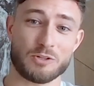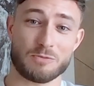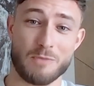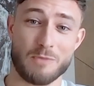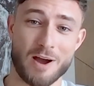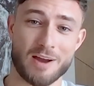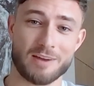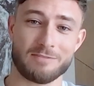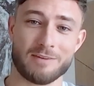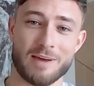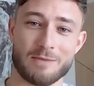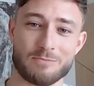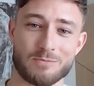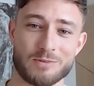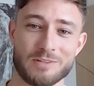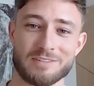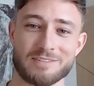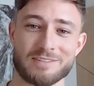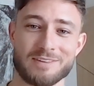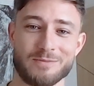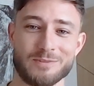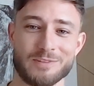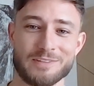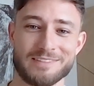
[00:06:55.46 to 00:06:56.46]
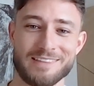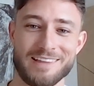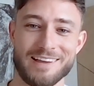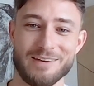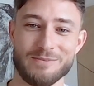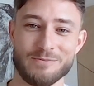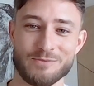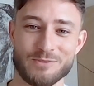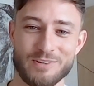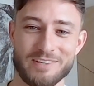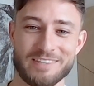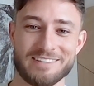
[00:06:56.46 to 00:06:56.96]
might have happened in some of these
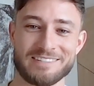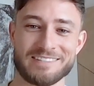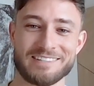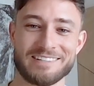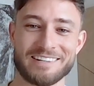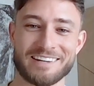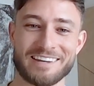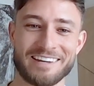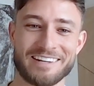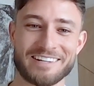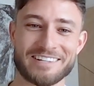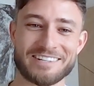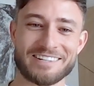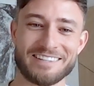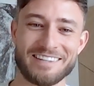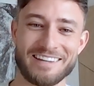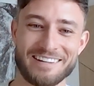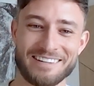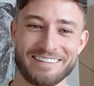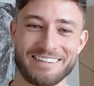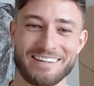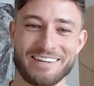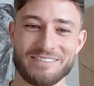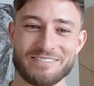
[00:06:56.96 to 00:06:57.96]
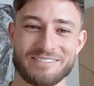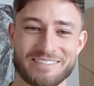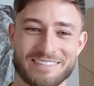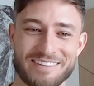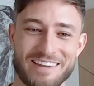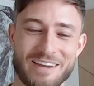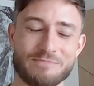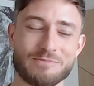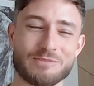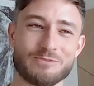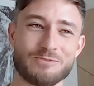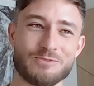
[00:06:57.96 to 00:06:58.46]
labs, right? There's indication that that's
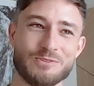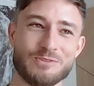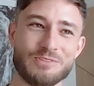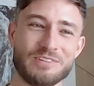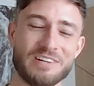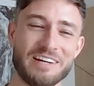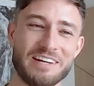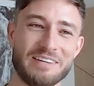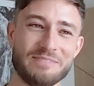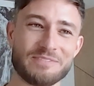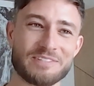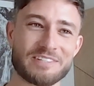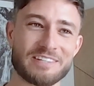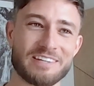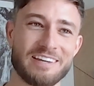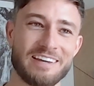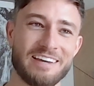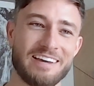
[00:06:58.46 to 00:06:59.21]
happened a few times.